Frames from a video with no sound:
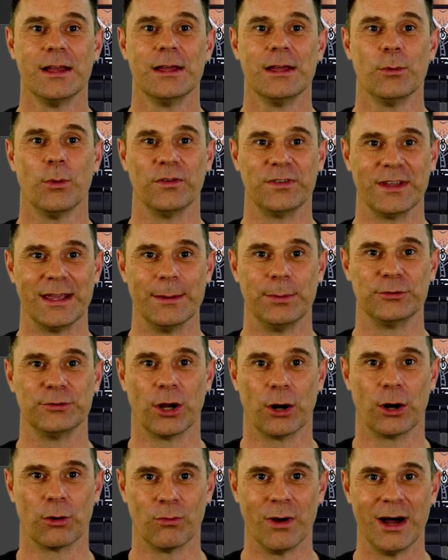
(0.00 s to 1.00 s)
was able to
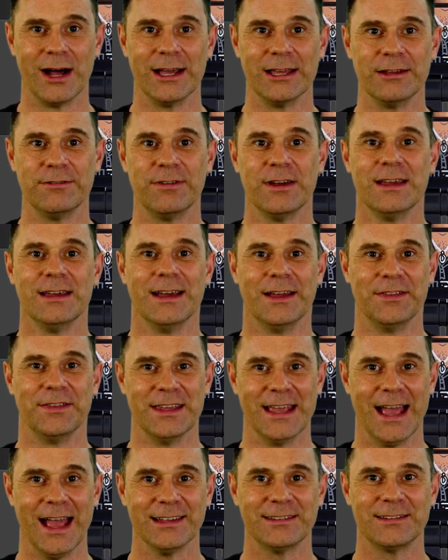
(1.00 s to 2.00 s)
arrive at the
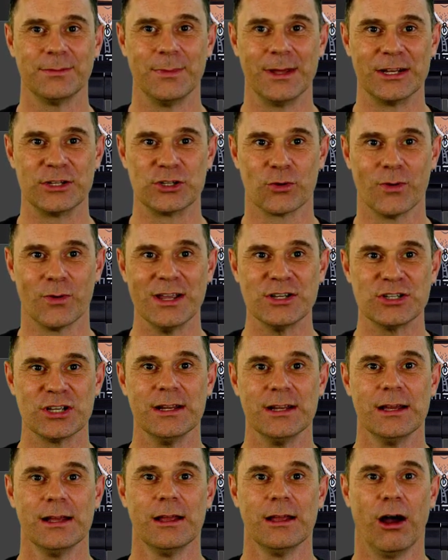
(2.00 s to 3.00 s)
estimated duration
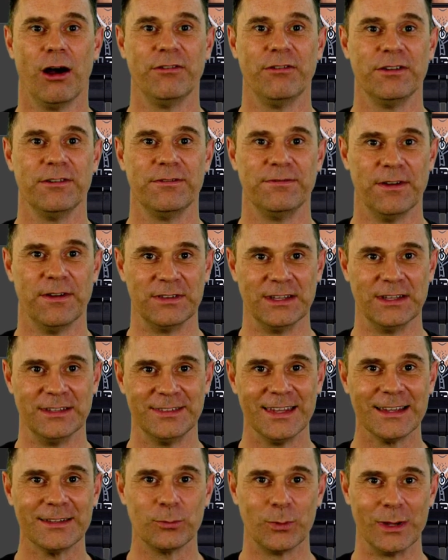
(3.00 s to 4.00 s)
of
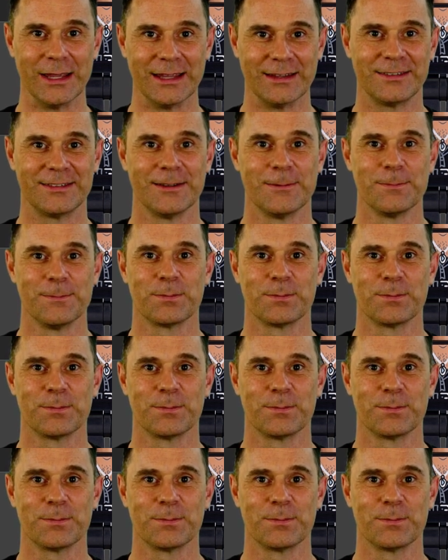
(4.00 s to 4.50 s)
56 weeks